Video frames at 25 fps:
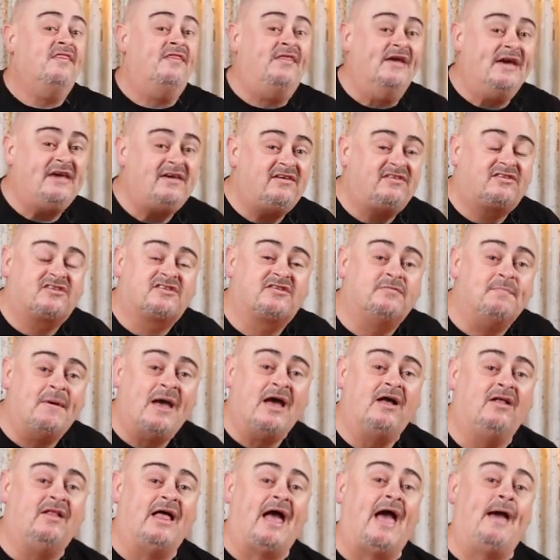These
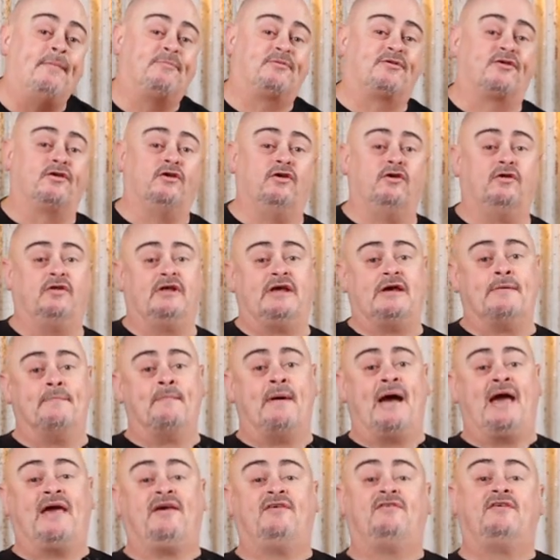smell absolutely
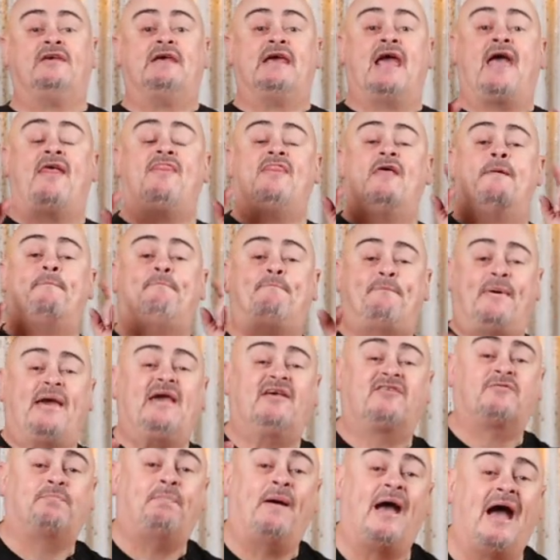amazing. And the
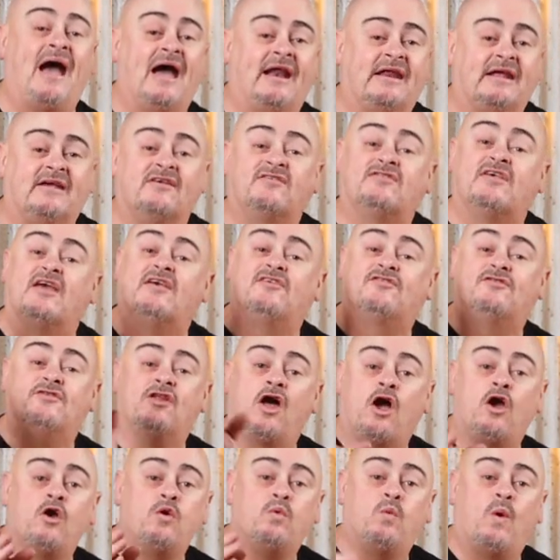best part is there's
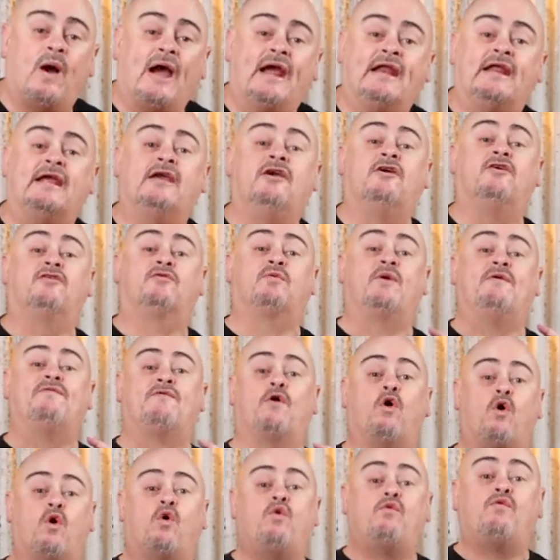no waiting because
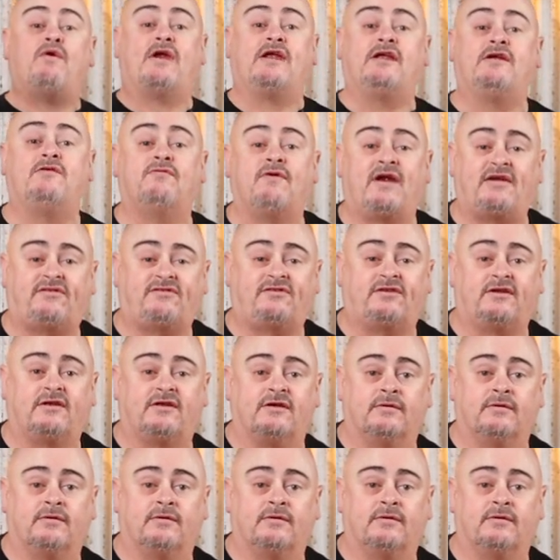we've already rested